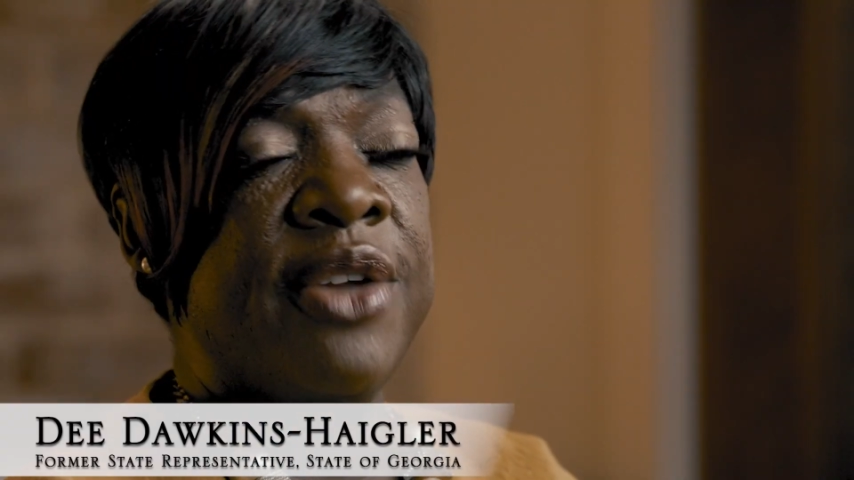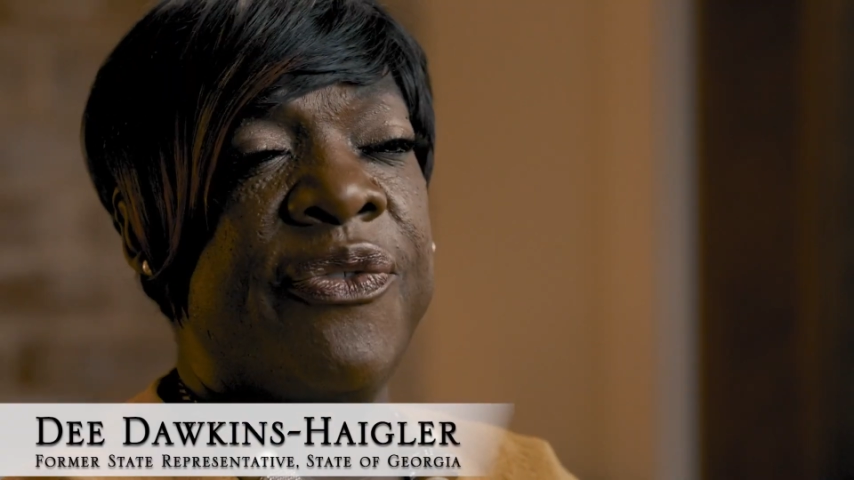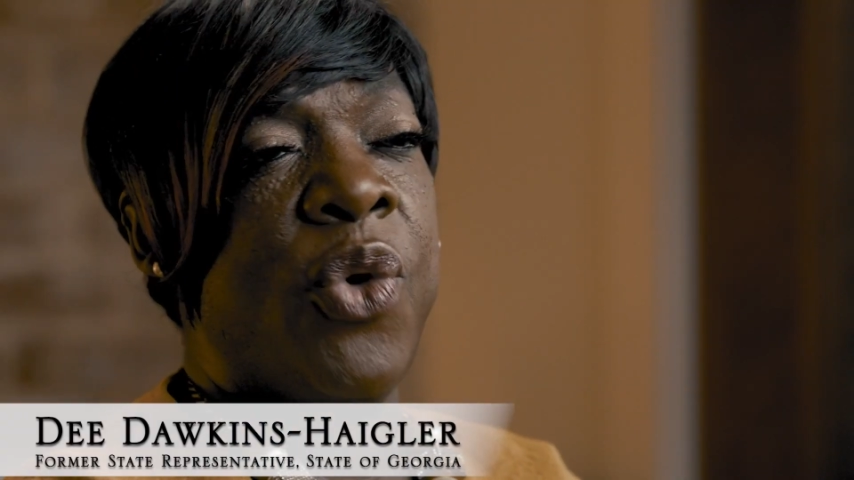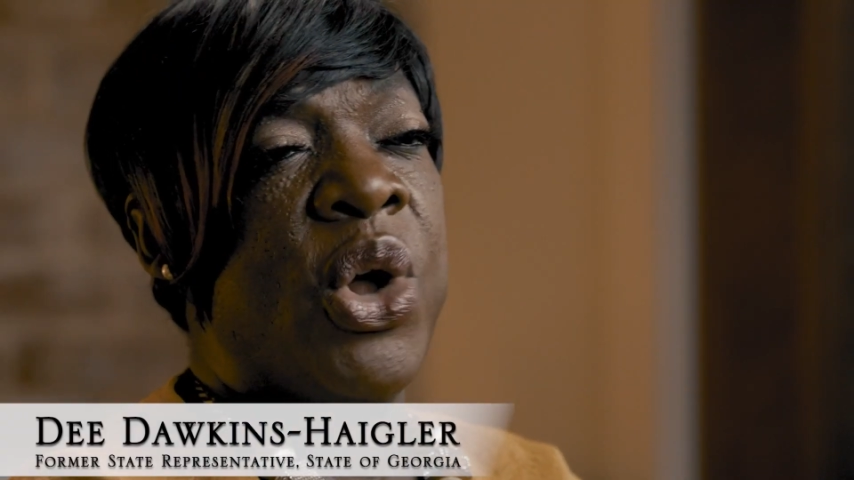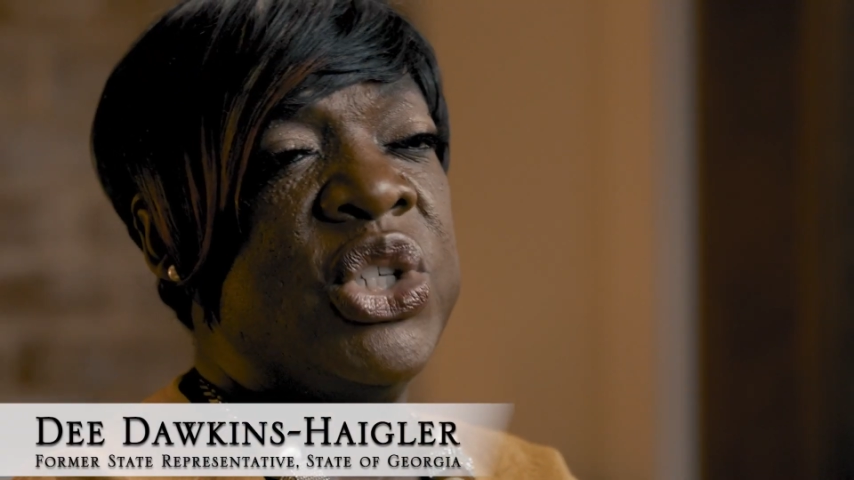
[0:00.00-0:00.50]

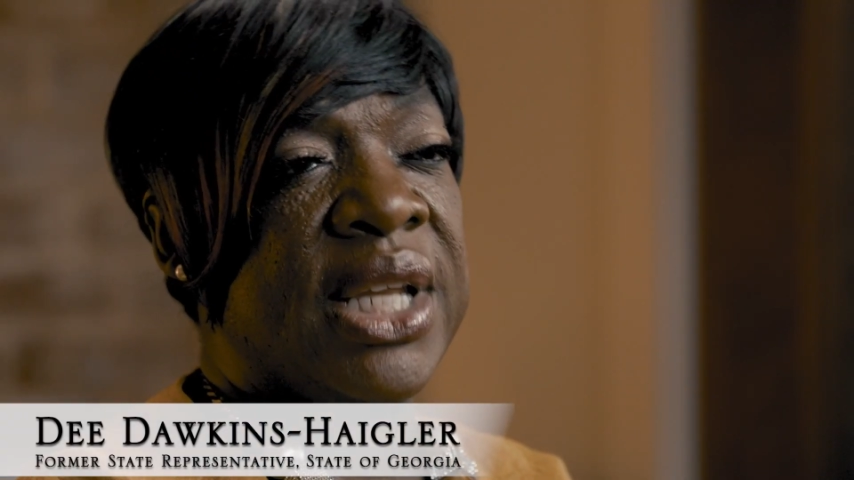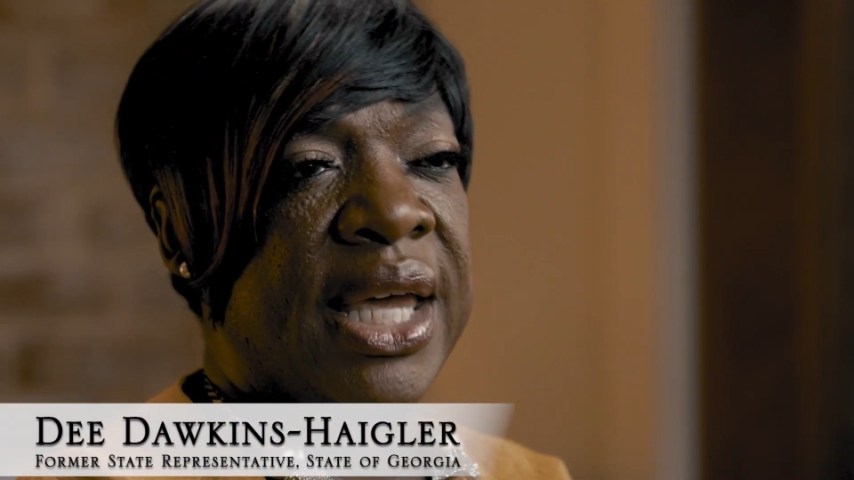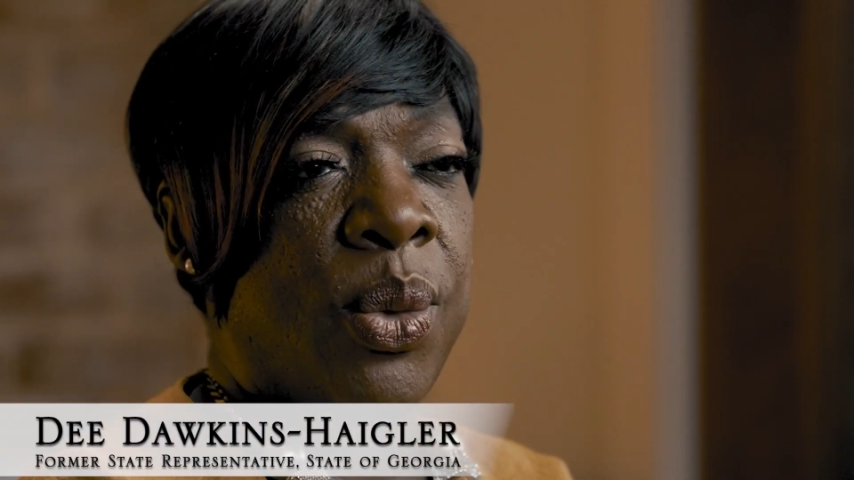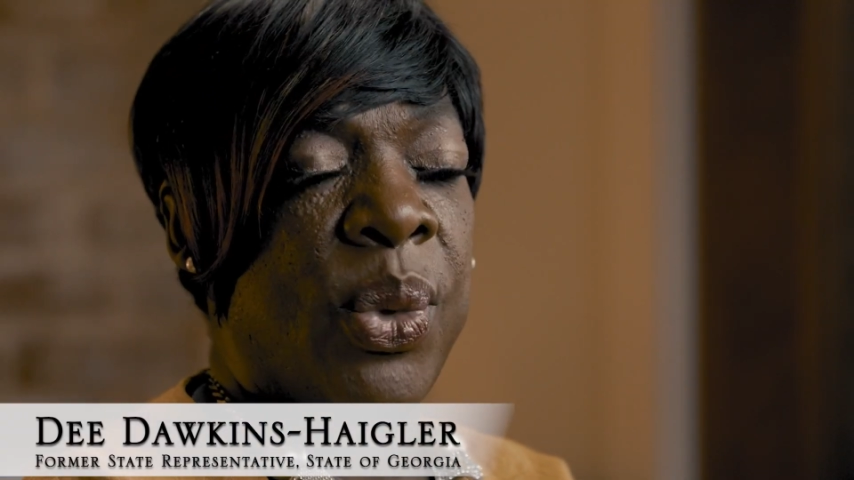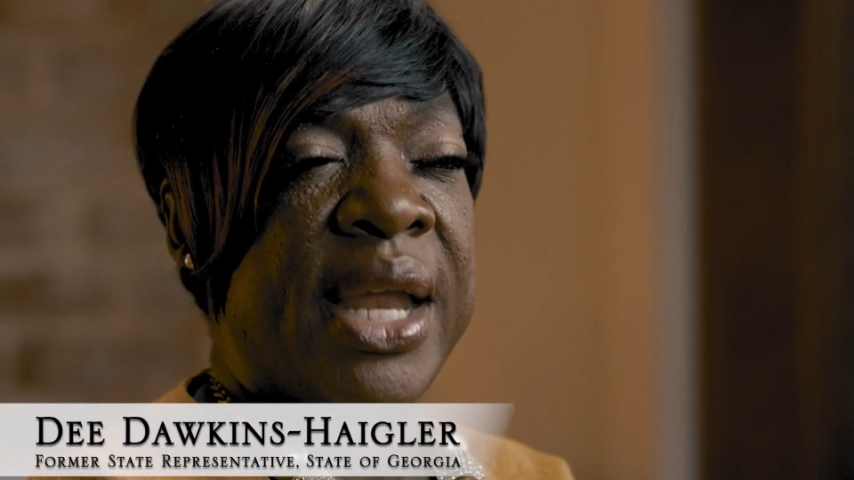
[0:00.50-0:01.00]

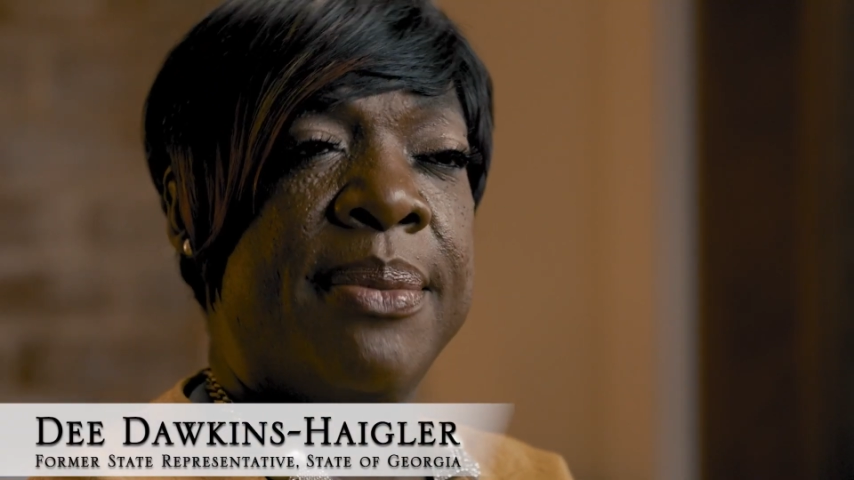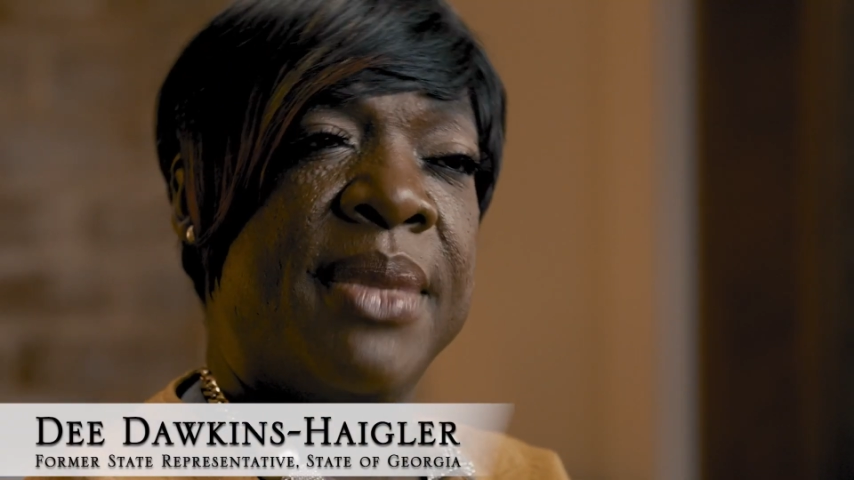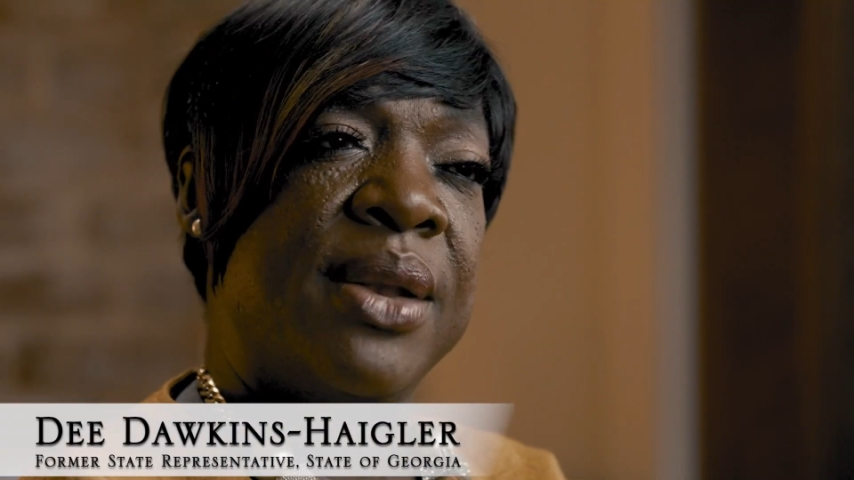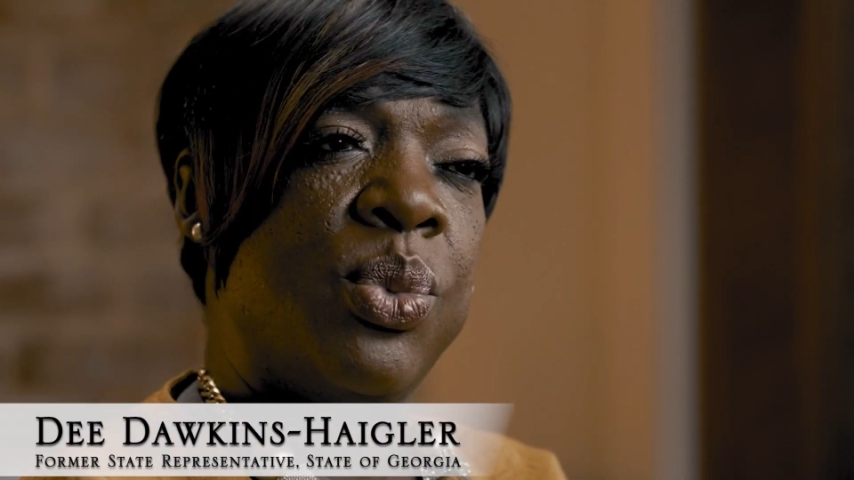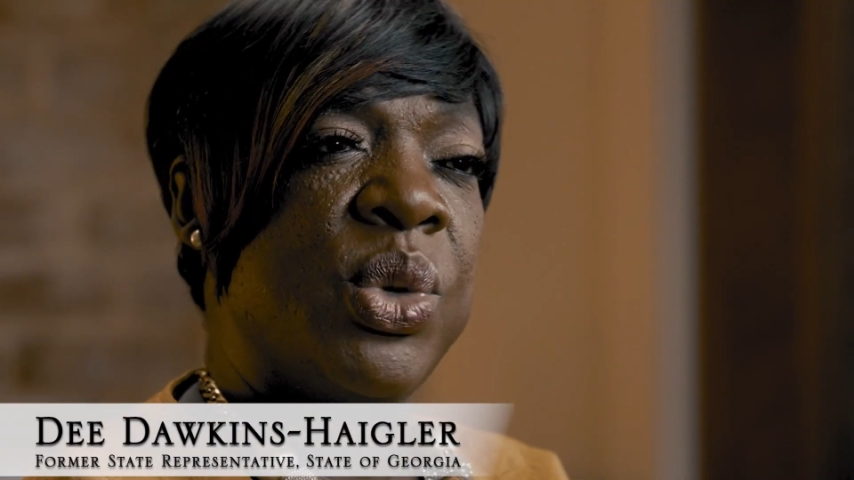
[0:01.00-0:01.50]
unfortunately, what it
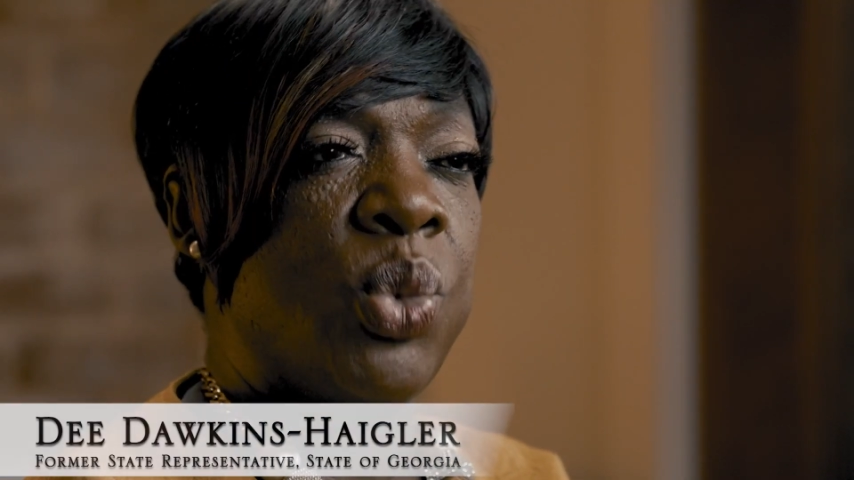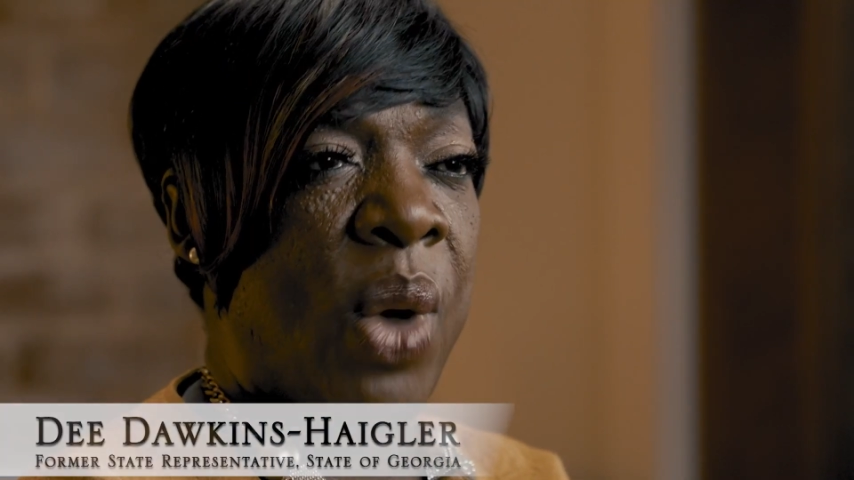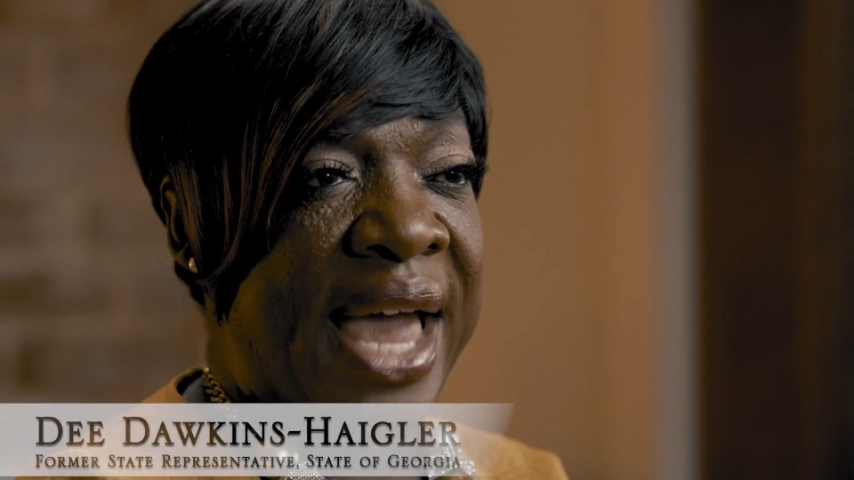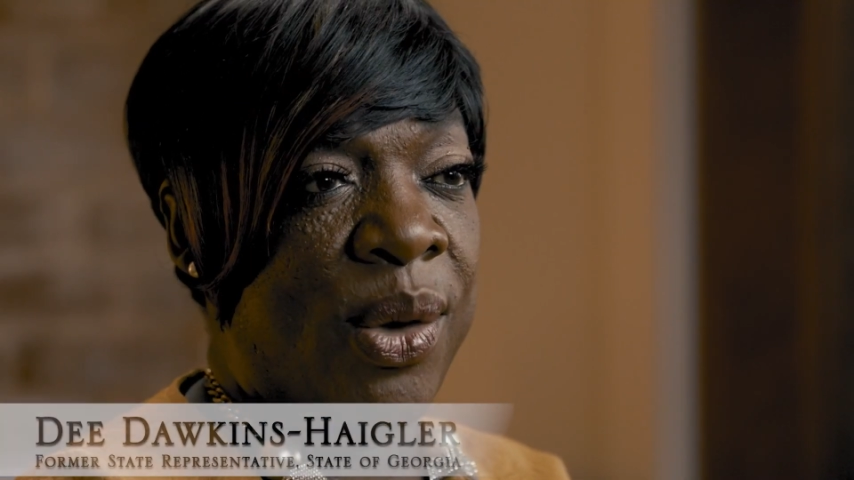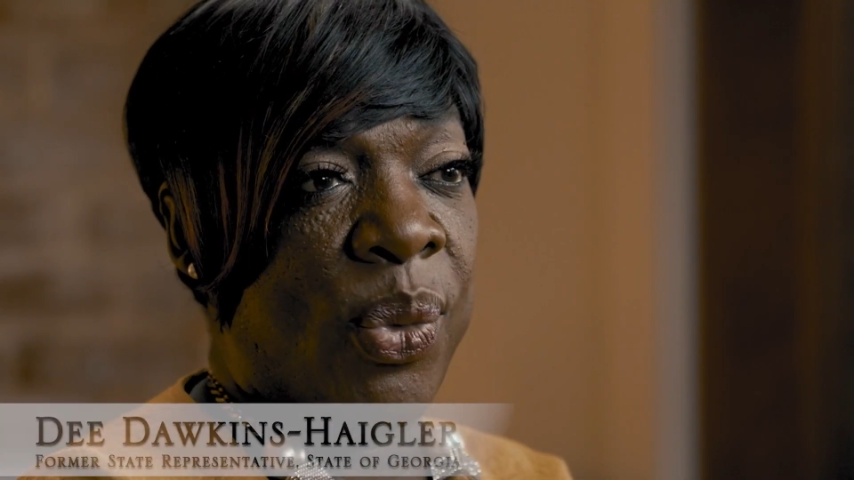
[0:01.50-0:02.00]
meant was white